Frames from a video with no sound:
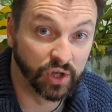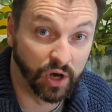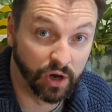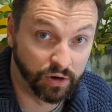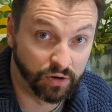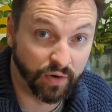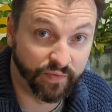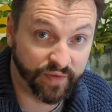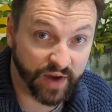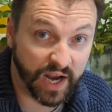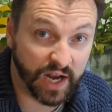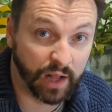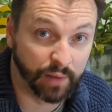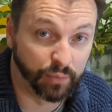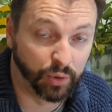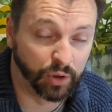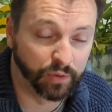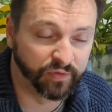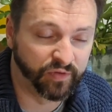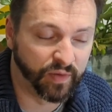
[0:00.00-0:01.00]
that are
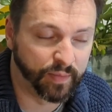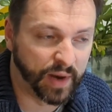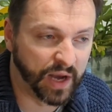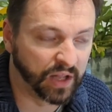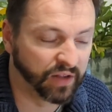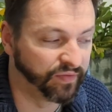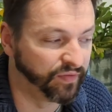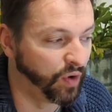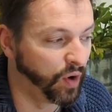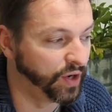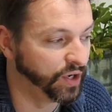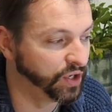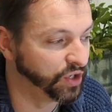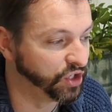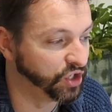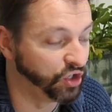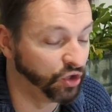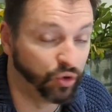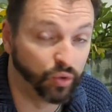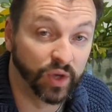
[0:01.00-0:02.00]
available for Pathfinder
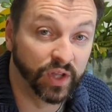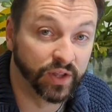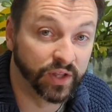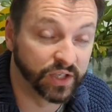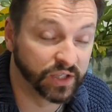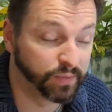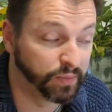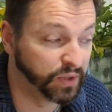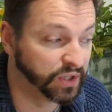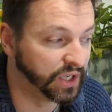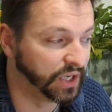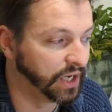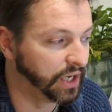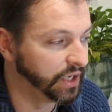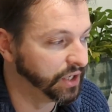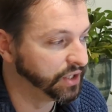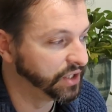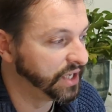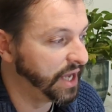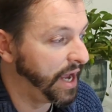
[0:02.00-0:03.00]
2 in this
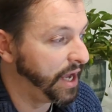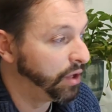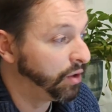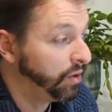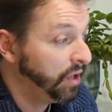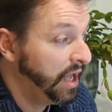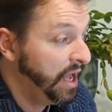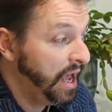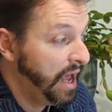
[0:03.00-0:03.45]
particular sale.